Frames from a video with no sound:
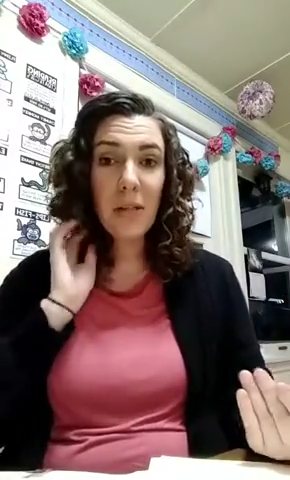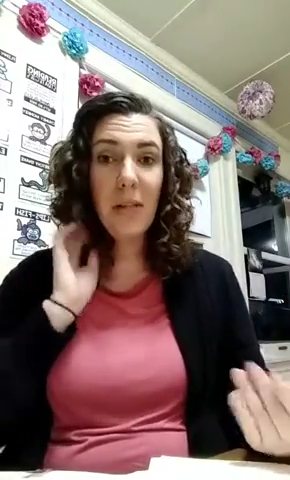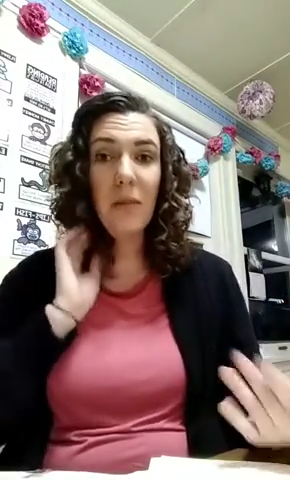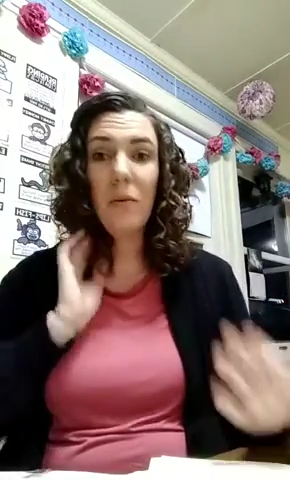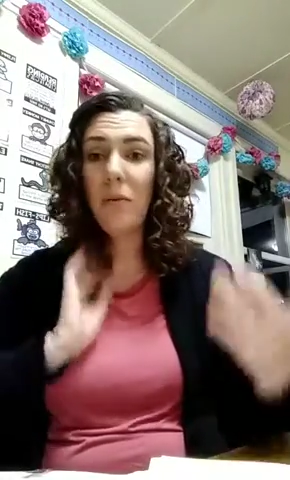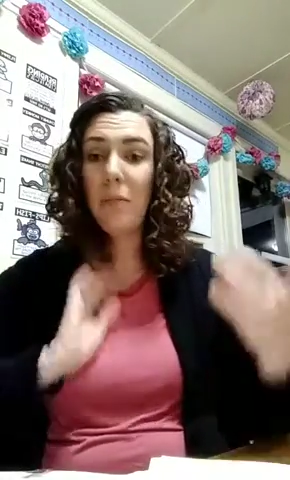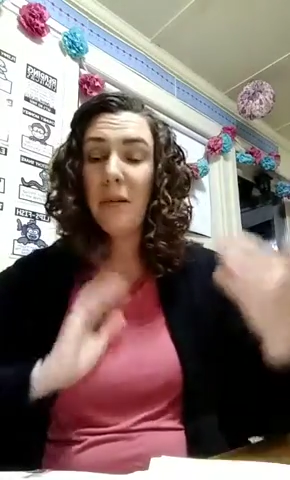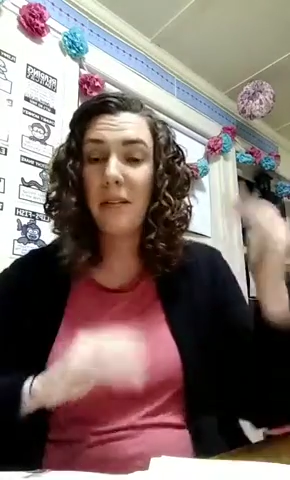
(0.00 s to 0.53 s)
It
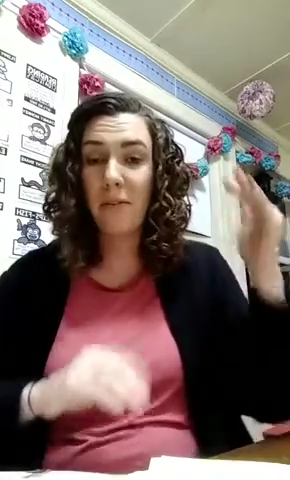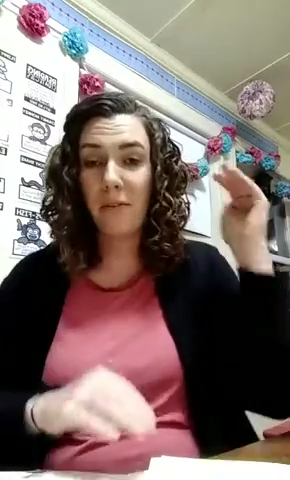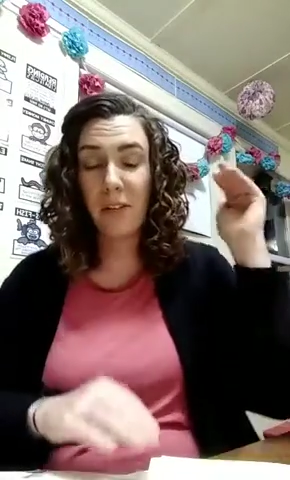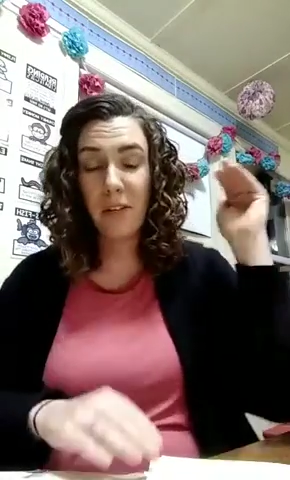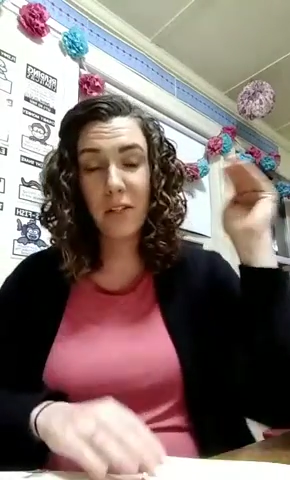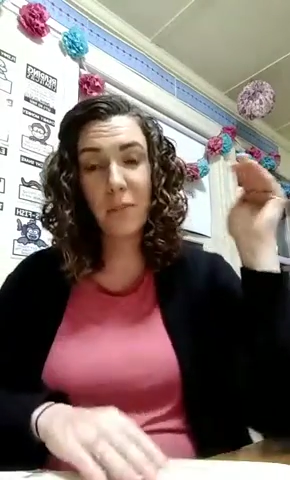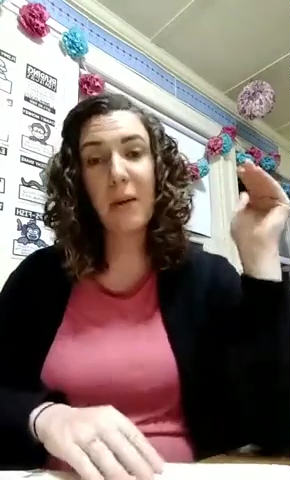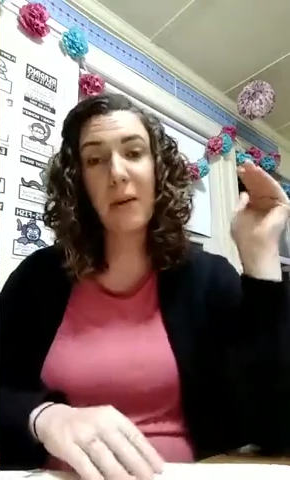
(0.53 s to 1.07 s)
would be the
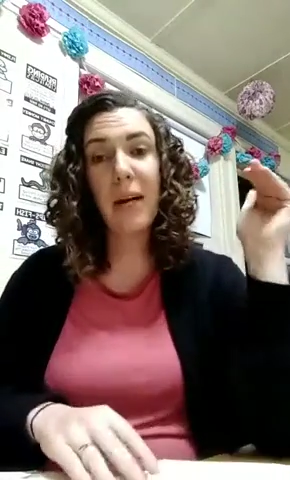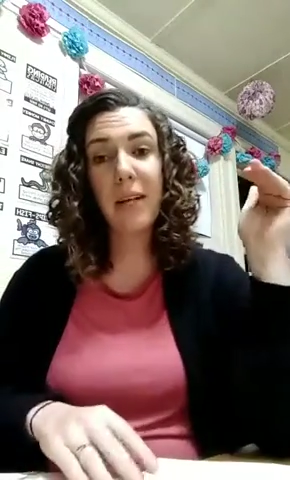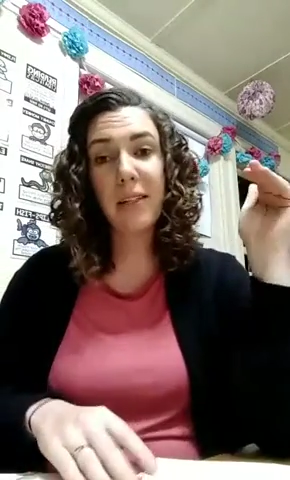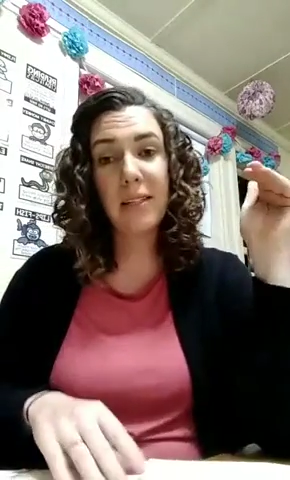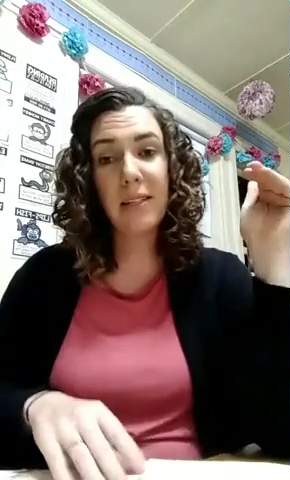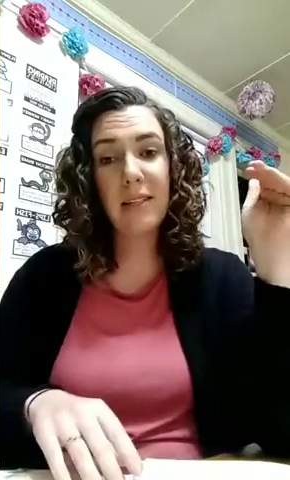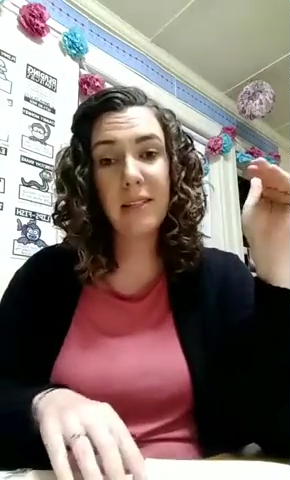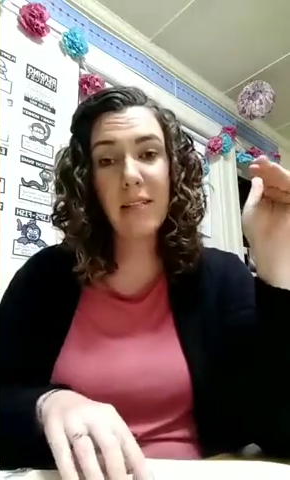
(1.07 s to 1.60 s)
first product
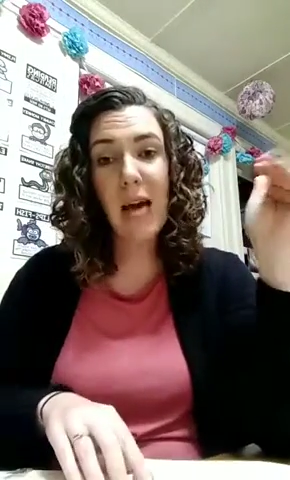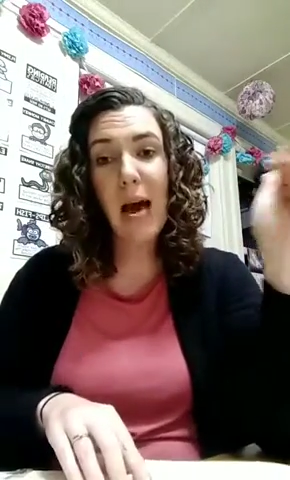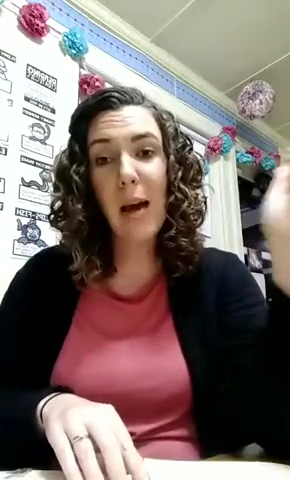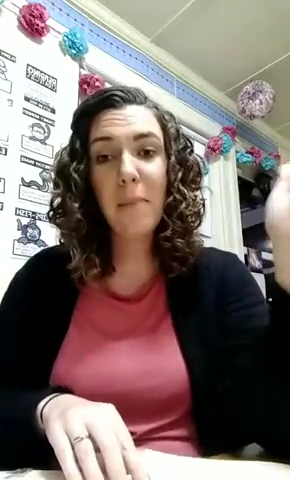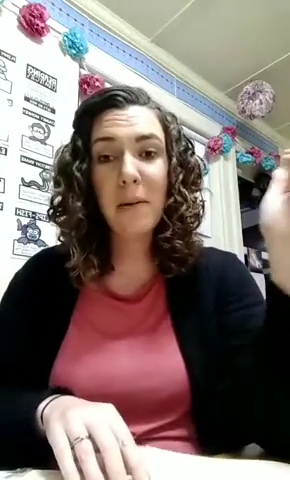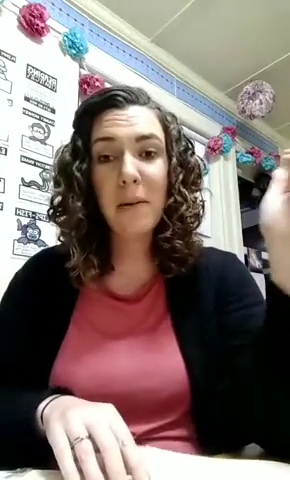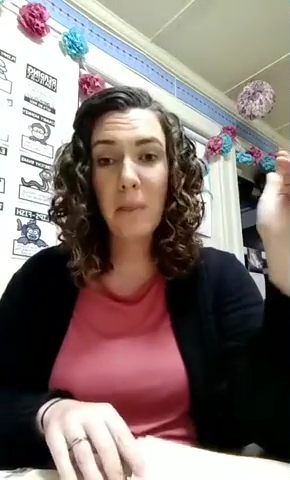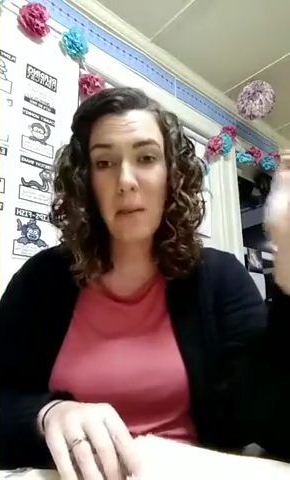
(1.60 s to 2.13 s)
at the top
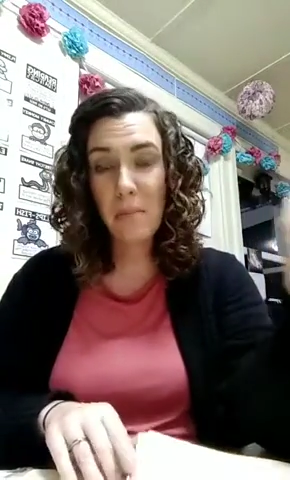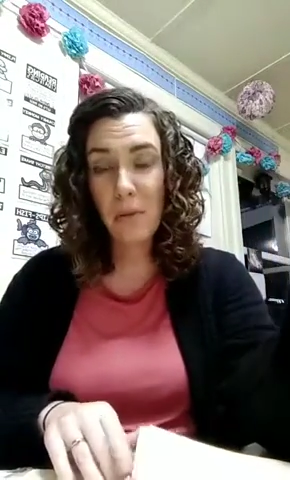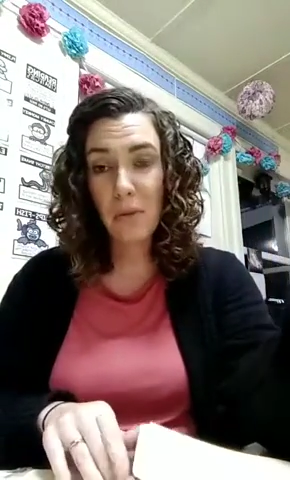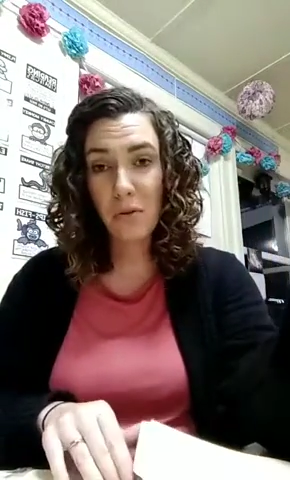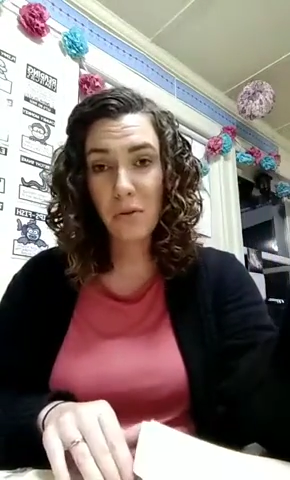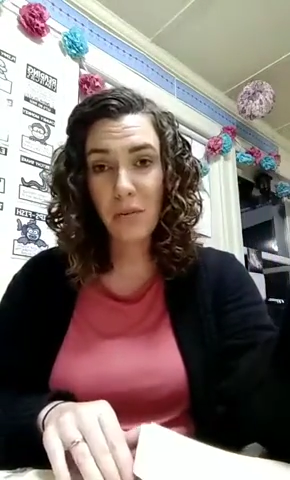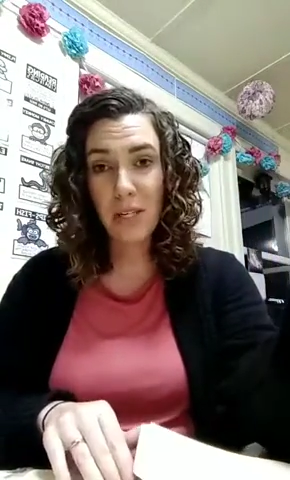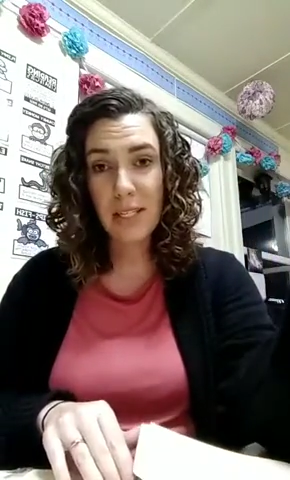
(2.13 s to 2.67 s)
in my
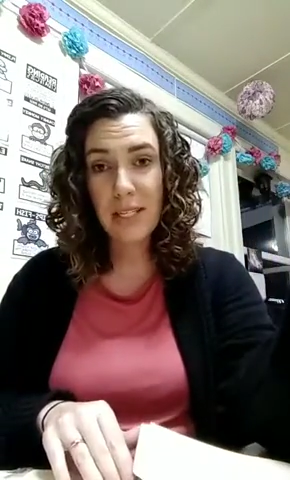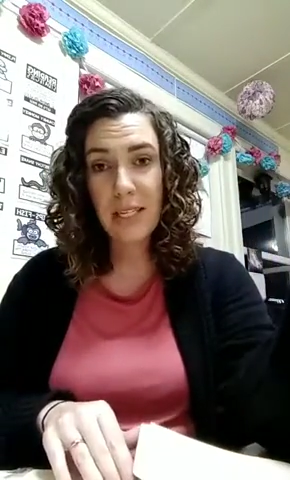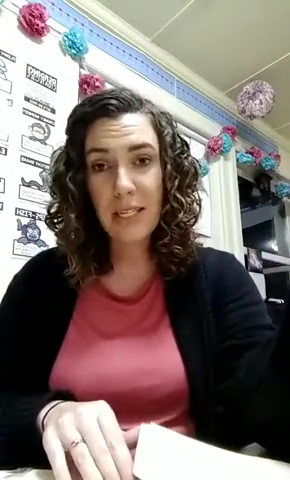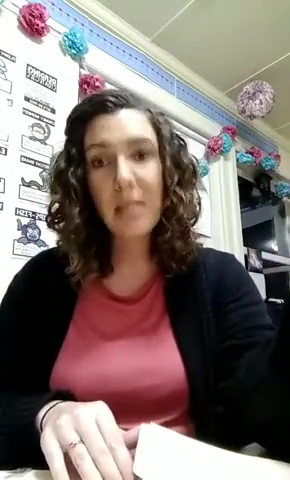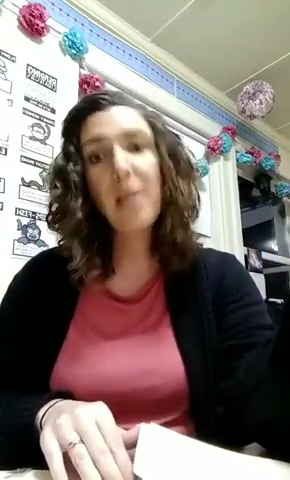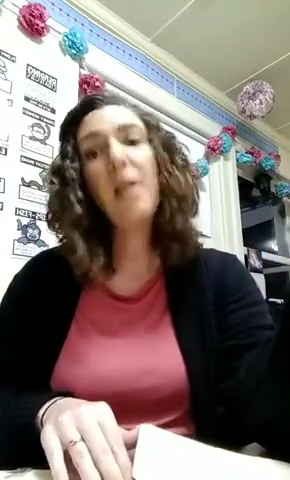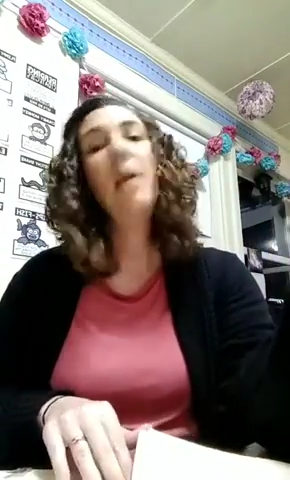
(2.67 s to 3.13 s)
most recent.